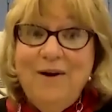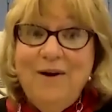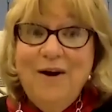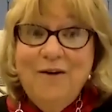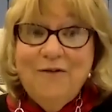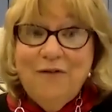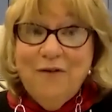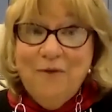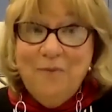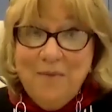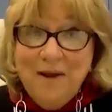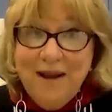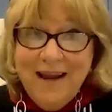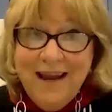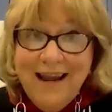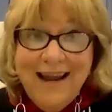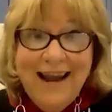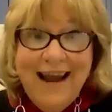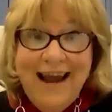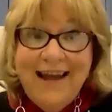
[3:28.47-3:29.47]
for
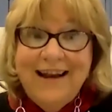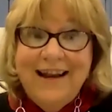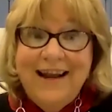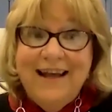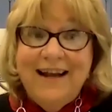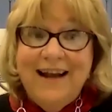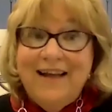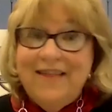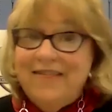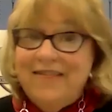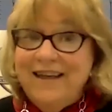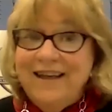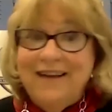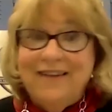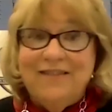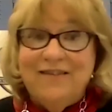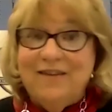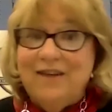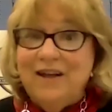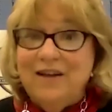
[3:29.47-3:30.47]
me, and I think
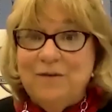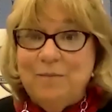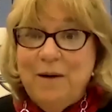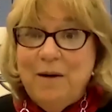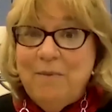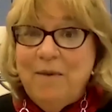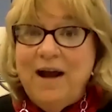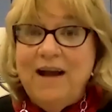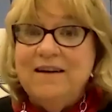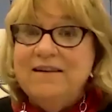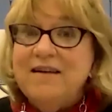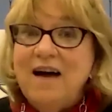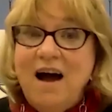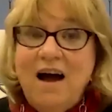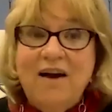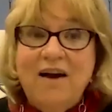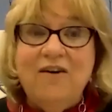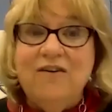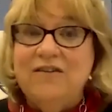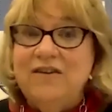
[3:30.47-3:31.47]
it's been my
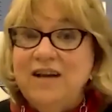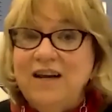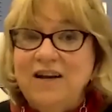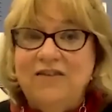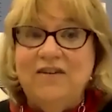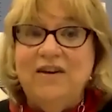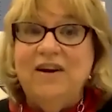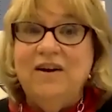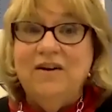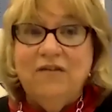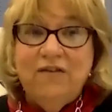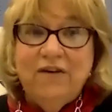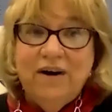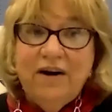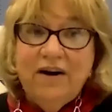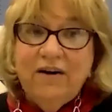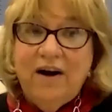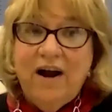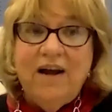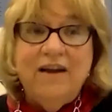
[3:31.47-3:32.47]
entire teaching
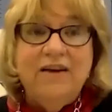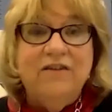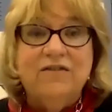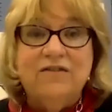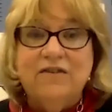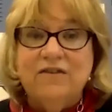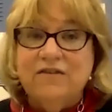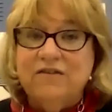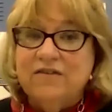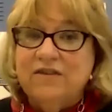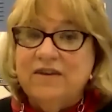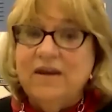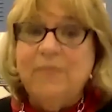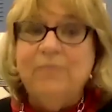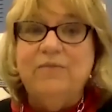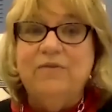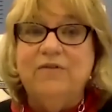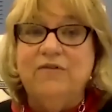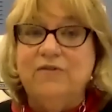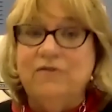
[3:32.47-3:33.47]
career, I used to
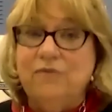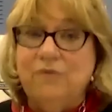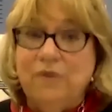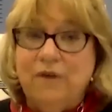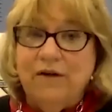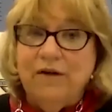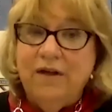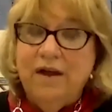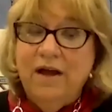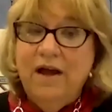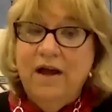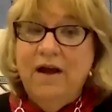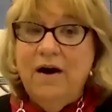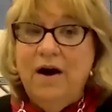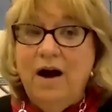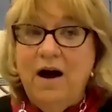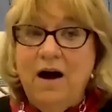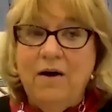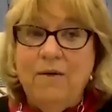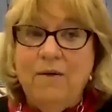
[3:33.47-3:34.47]
skip to school
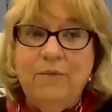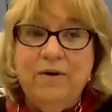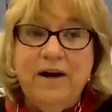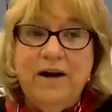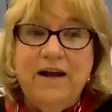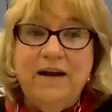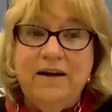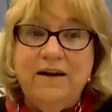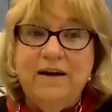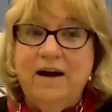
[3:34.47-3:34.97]
when I